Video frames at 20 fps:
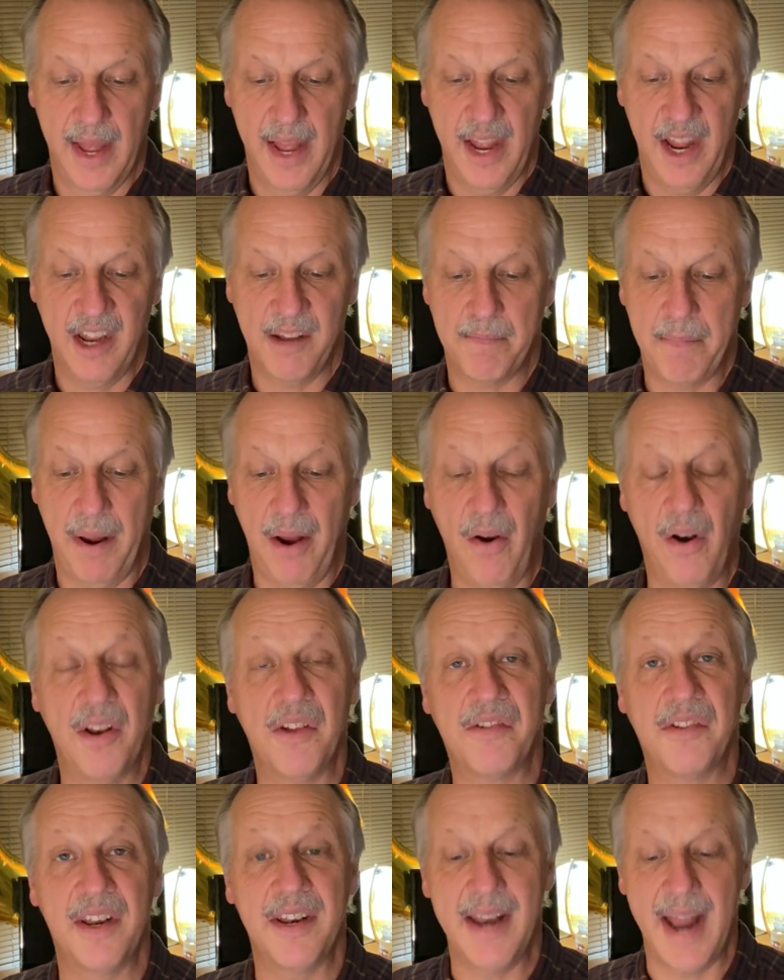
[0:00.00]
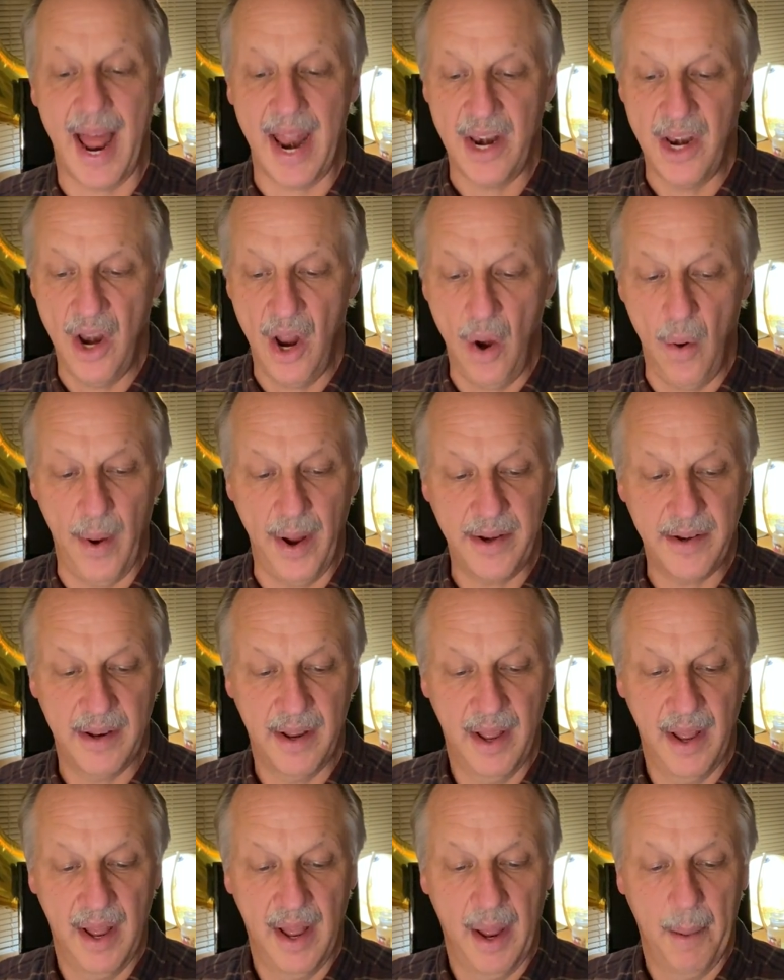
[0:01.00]
His parents did not know it,
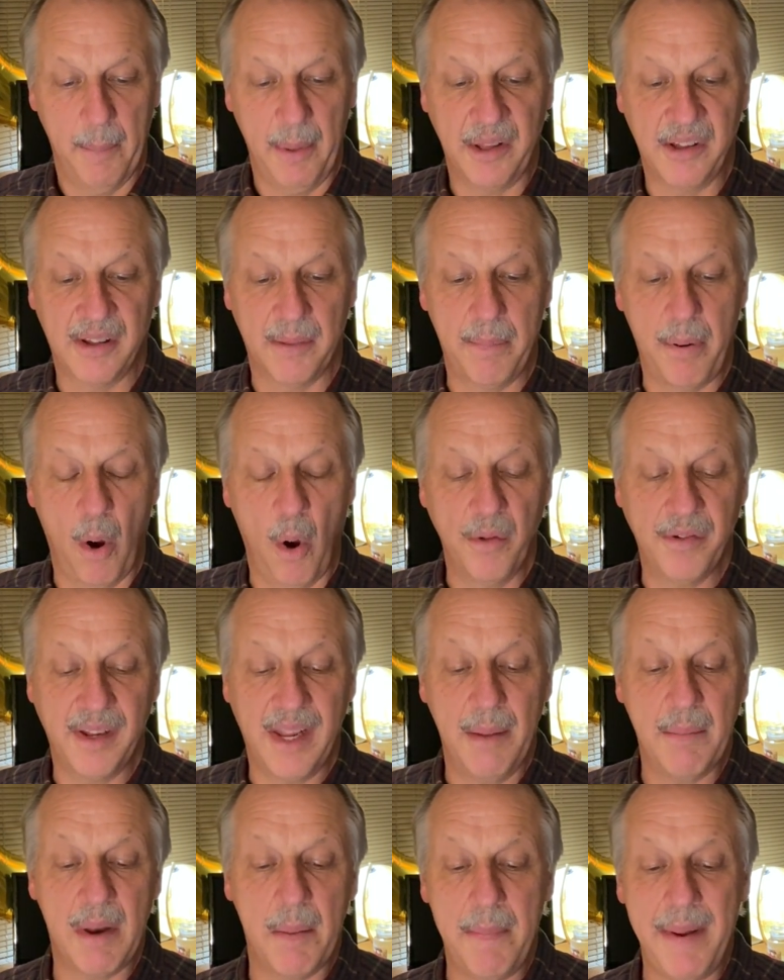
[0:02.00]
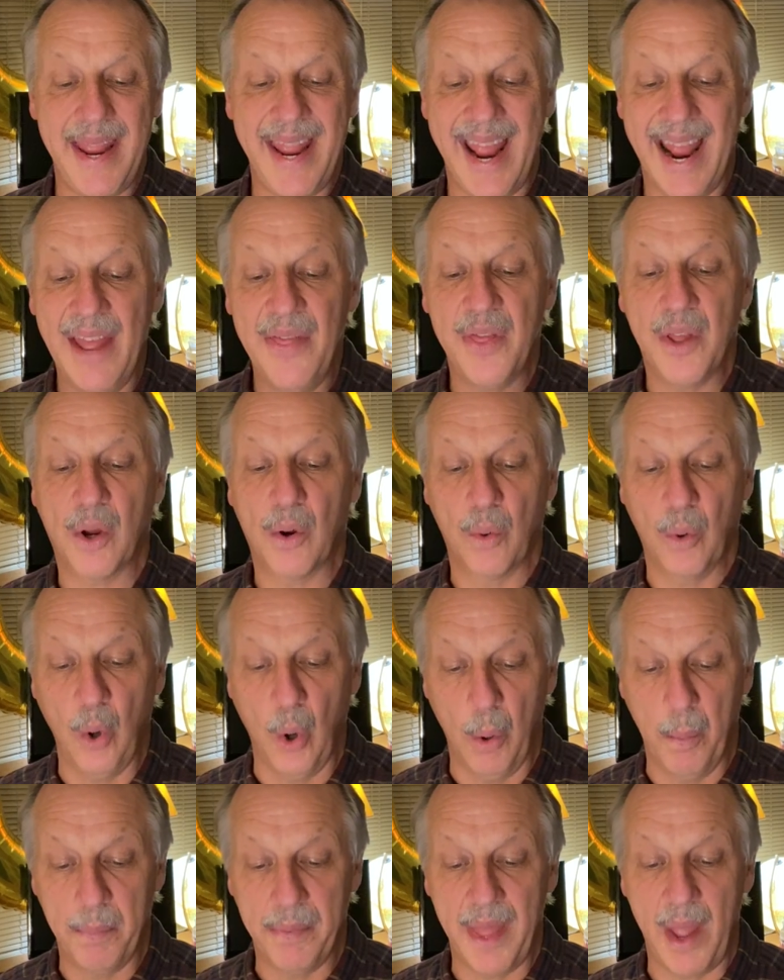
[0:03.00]
but supposing him to be in the
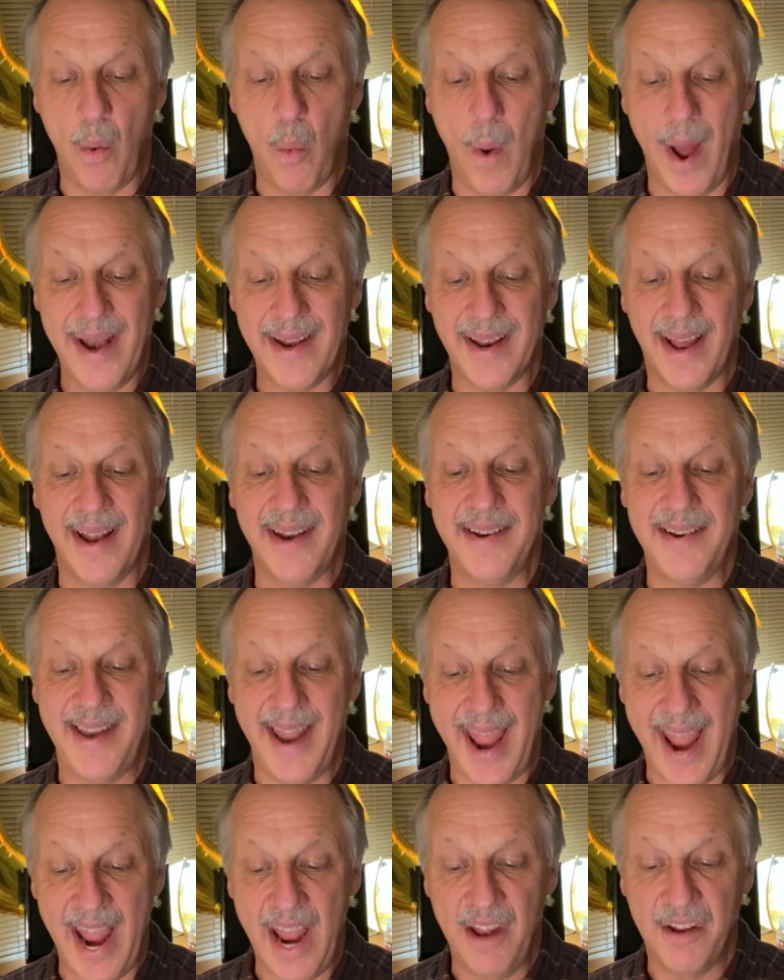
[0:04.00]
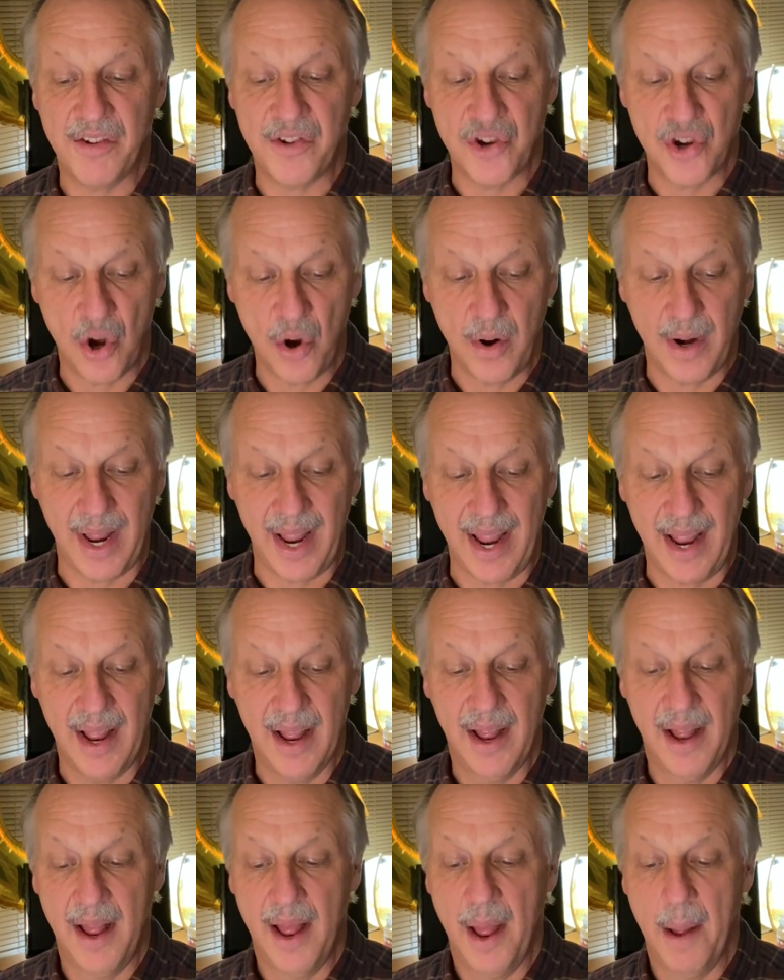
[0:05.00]
group, they went a day's journey,
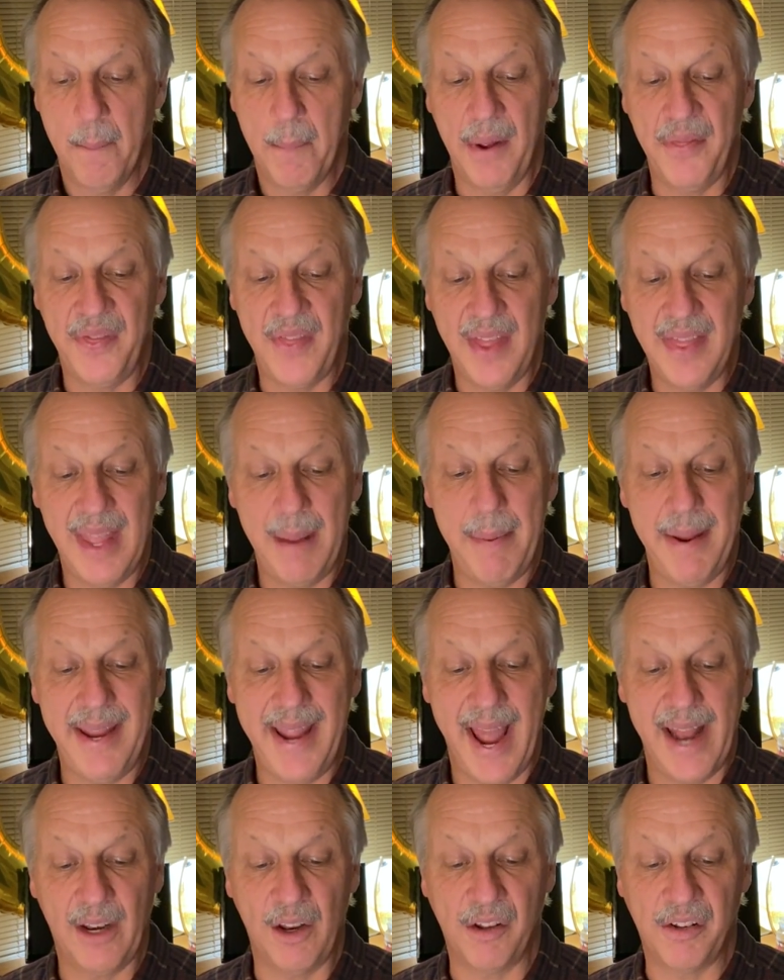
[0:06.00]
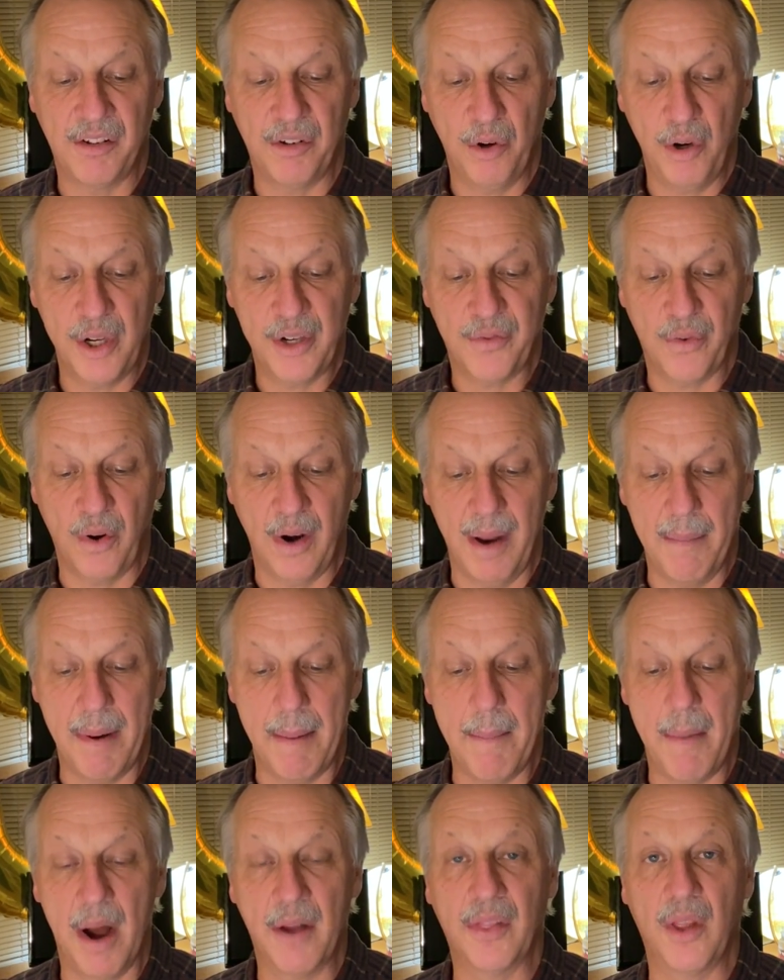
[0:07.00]
but then they began to search for him
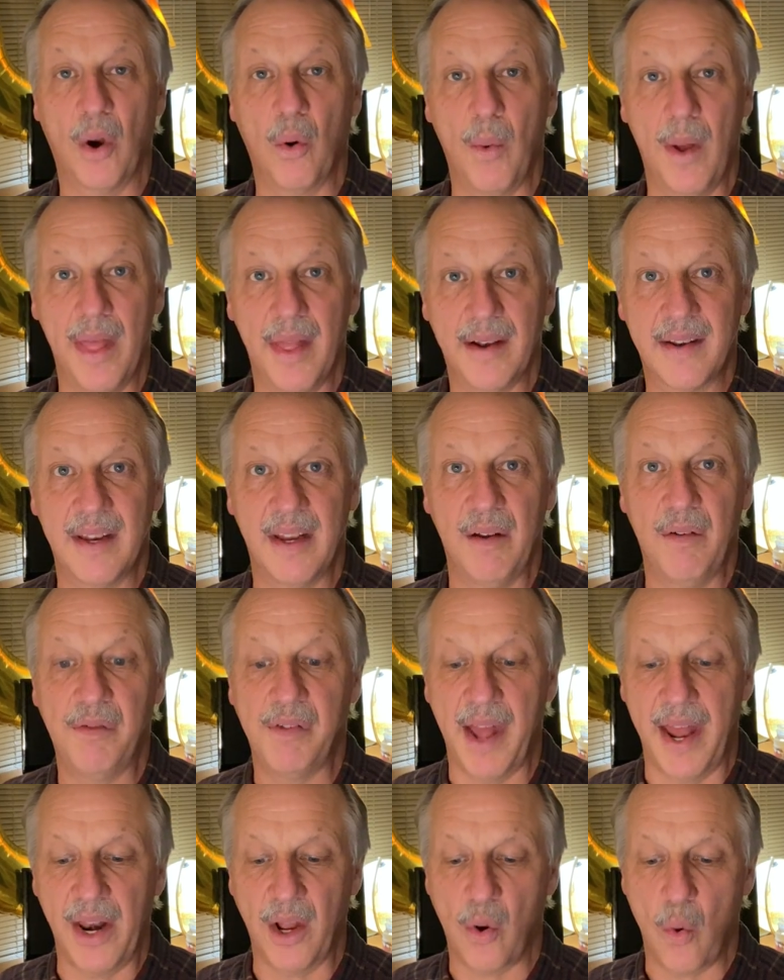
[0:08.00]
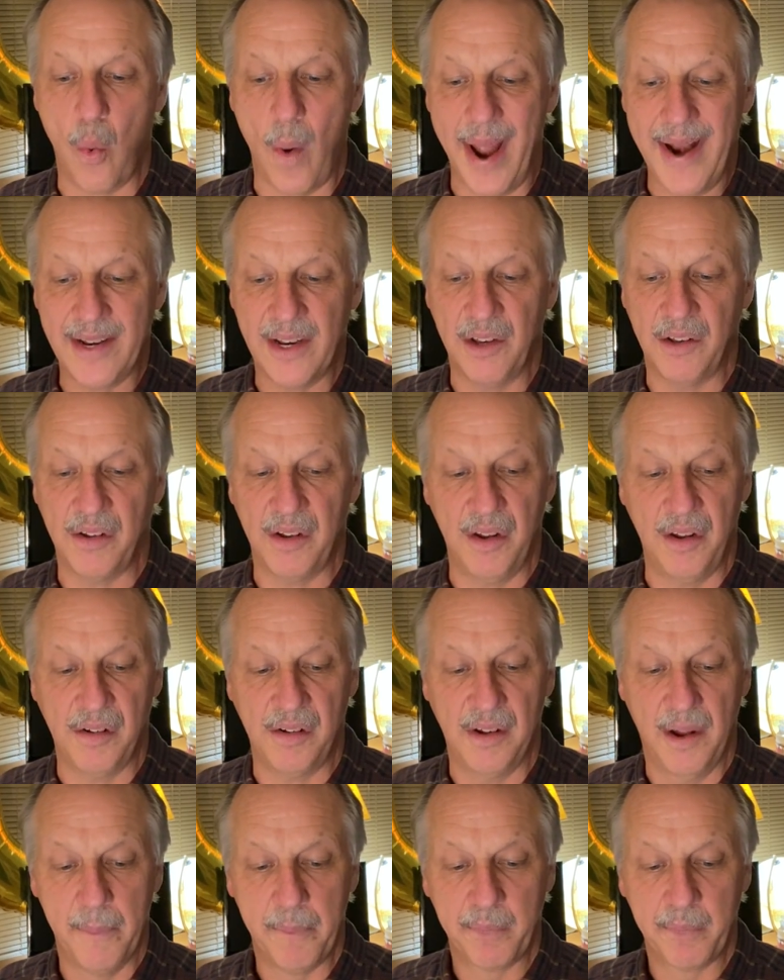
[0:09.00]
among their relatives and acquaintances.